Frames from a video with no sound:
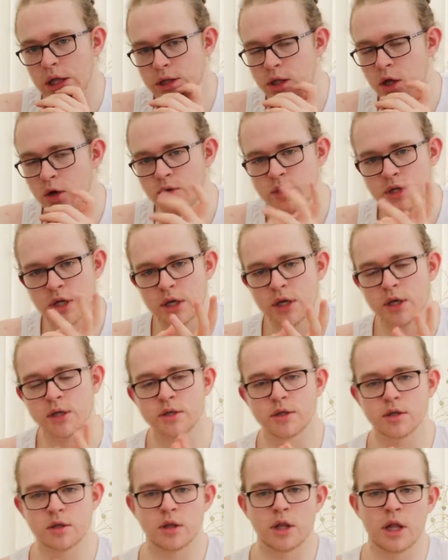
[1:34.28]
No
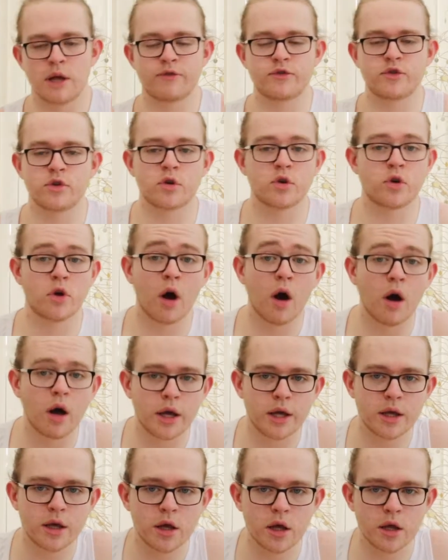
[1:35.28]
Tears Left to
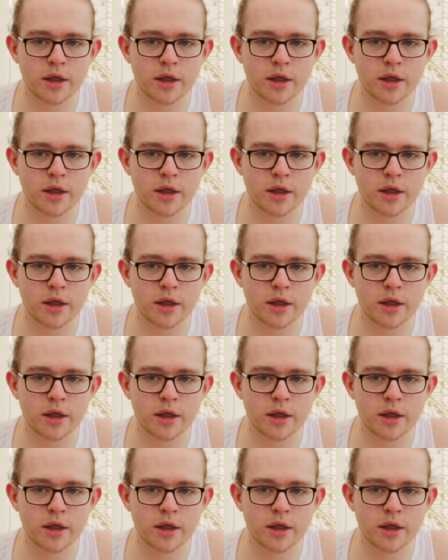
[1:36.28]
Cry.